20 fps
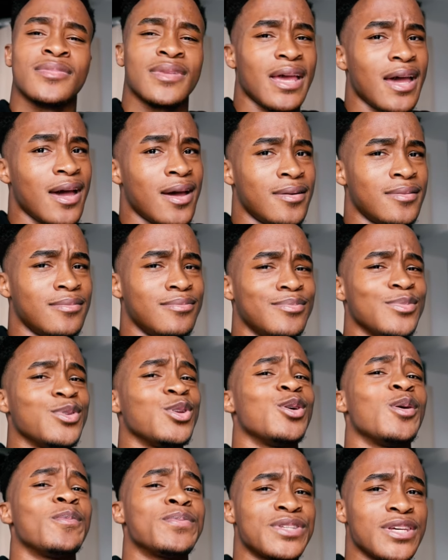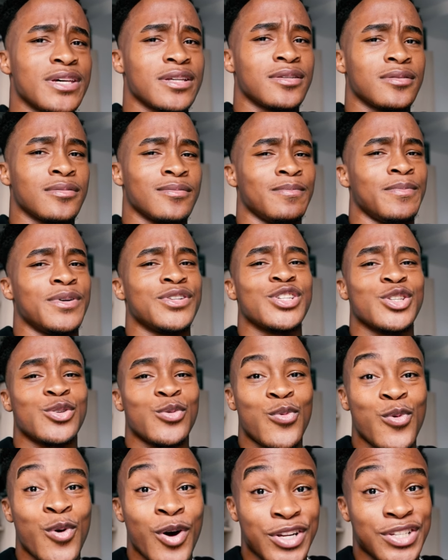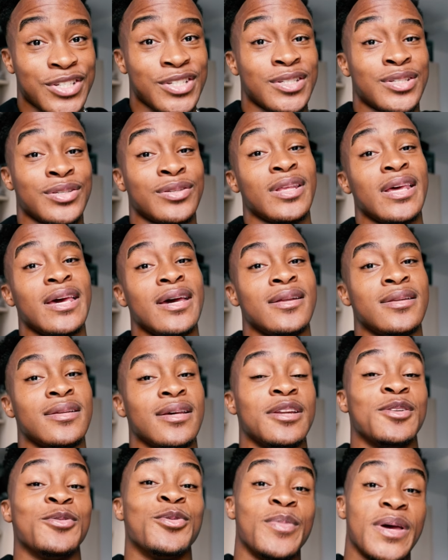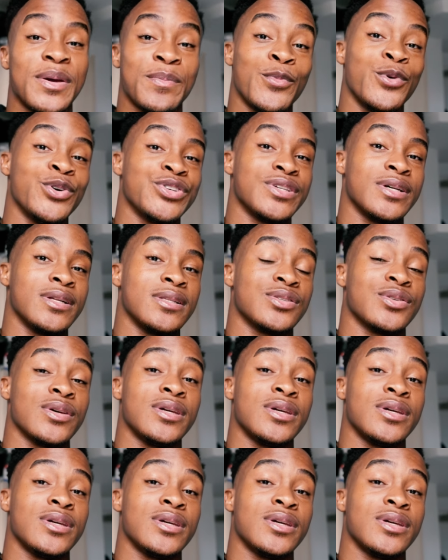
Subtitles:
And you're upset, but just watch until the end and it will make more sense.